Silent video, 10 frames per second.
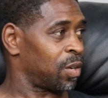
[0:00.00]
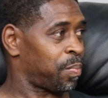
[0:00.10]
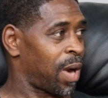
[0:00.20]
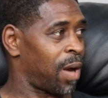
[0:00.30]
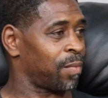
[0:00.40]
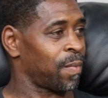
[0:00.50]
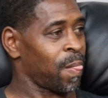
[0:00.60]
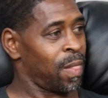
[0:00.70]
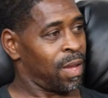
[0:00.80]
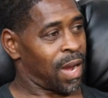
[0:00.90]
other problem,
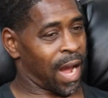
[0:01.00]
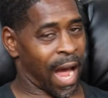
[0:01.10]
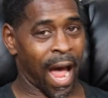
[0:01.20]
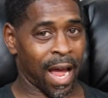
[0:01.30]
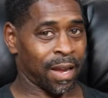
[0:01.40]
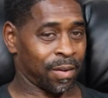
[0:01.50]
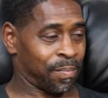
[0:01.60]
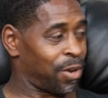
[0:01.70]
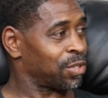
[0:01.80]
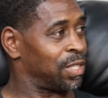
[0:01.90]
I
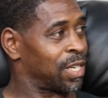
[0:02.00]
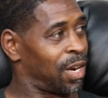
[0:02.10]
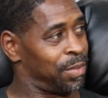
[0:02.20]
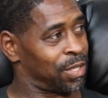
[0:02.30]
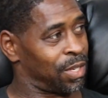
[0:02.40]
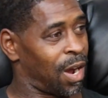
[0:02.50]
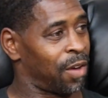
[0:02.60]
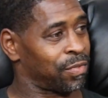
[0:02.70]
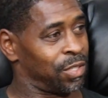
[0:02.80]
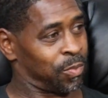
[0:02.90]
personally come into the
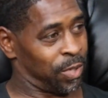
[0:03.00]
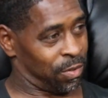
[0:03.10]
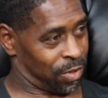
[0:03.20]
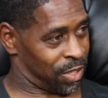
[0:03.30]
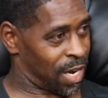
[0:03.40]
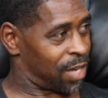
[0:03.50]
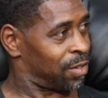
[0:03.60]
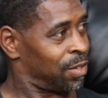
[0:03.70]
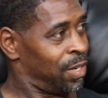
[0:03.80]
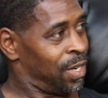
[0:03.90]
office and speak with
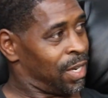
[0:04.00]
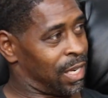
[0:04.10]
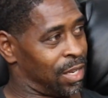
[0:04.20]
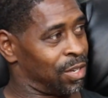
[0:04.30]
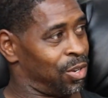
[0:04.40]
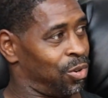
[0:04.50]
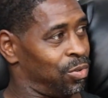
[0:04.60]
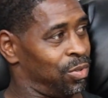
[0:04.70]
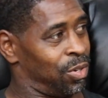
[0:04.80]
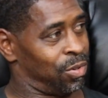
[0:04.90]
Jana and let her
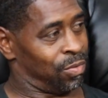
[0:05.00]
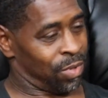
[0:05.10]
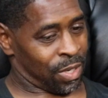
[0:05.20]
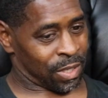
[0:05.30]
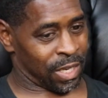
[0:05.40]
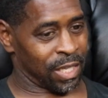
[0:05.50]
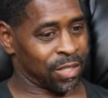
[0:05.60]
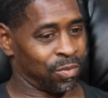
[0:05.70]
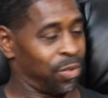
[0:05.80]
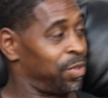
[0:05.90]
know,
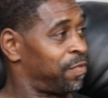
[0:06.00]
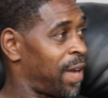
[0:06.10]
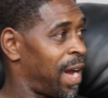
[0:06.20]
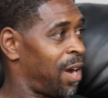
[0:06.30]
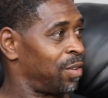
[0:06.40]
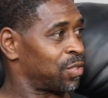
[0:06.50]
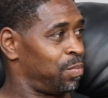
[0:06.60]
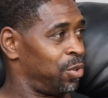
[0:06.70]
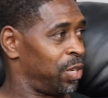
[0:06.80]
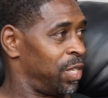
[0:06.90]
this is what we found,
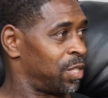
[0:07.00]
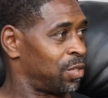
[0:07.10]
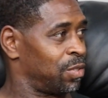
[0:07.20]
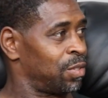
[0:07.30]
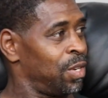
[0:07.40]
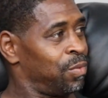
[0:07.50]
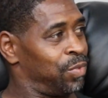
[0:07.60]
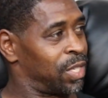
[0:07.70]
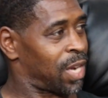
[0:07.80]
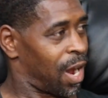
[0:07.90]
some more issues,
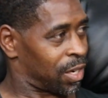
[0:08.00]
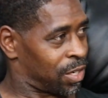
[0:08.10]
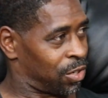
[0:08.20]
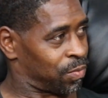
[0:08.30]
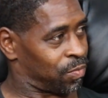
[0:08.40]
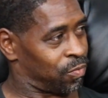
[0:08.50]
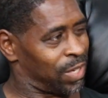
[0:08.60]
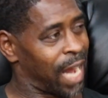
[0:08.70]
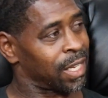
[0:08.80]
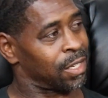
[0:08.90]
we need to call the customer. We
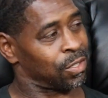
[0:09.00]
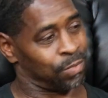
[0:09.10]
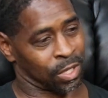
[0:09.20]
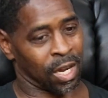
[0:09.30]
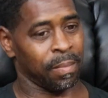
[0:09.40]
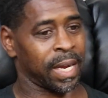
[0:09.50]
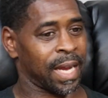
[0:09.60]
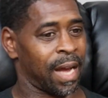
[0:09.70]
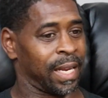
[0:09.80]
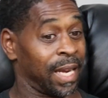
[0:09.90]
like the customer to come back
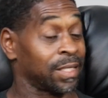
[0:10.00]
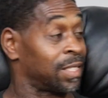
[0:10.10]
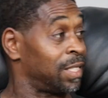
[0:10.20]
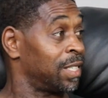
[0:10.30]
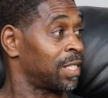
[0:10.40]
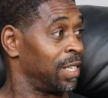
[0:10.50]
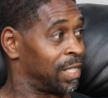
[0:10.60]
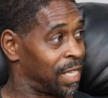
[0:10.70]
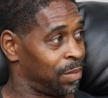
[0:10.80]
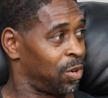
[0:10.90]
out and actually see us instead of
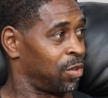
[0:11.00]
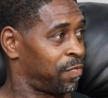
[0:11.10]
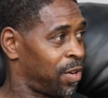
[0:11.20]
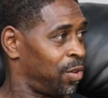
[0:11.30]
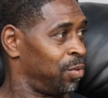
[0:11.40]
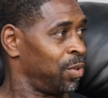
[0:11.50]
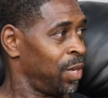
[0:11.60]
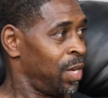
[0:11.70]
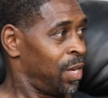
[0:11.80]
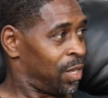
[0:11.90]
telling them on the phone,
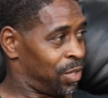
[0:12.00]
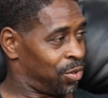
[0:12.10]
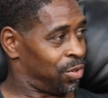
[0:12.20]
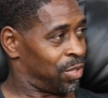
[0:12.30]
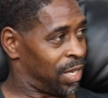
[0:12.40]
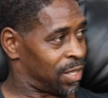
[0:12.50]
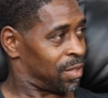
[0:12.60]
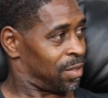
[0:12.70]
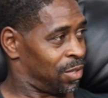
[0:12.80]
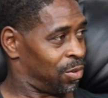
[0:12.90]
and
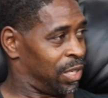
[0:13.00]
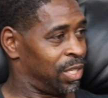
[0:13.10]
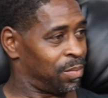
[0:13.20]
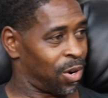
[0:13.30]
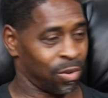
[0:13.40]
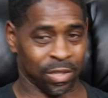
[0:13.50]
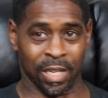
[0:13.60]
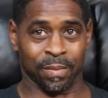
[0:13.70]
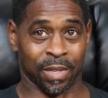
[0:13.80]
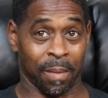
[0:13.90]
just, leave them on,
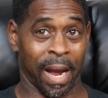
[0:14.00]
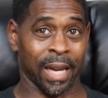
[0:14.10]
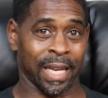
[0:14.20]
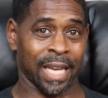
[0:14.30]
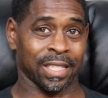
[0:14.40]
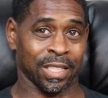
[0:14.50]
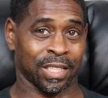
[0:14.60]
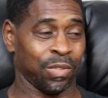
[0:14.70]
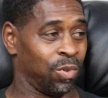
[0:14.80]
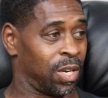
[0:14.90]
then come out and actually
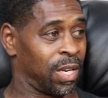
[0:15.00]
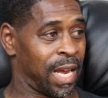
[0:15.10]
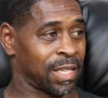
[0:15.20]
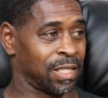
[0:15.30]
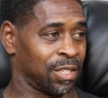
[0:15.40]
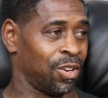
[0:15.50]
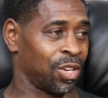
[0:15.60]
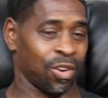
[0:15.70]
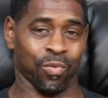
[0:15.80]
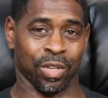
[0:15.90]
see what actually is
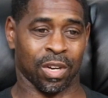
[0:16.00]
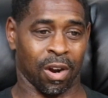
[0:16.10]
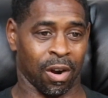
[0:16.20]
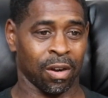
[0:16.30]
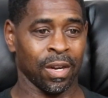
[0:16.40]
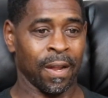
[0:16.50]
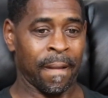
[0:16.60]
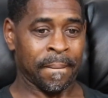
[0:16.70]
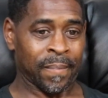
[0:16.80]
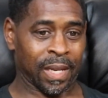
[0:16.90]
going on with the car
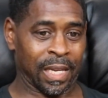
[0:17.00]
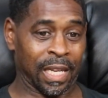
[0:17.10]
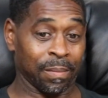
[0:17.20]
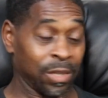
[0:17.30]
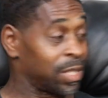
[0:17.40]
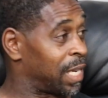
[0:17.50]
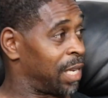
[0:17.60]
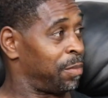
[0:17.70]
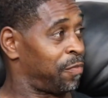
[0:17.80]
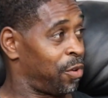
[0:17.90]
and let them look
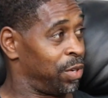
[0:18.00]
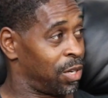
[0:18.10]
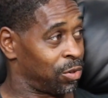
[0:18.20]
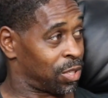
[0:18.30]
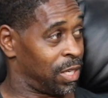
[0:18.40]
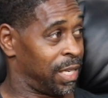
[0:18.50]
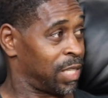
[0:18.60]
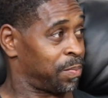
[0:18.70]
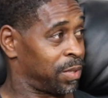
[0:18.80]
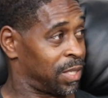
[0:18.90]
at it before we go to the
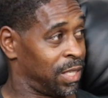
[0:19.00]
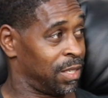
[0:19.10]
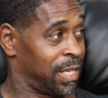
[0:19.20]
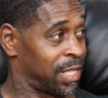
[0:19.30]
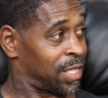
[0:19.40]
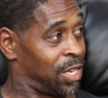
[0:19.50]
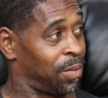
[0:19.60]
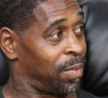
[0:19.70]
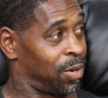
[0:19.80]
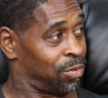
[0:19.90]
next procedure, next
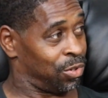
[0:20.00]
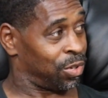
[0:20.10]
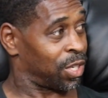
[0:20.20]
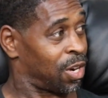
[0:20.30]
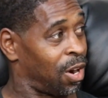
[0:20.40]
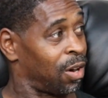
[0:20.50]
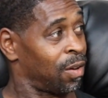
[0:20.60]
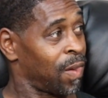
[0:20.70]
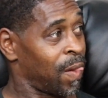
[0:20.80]
step on doing the car.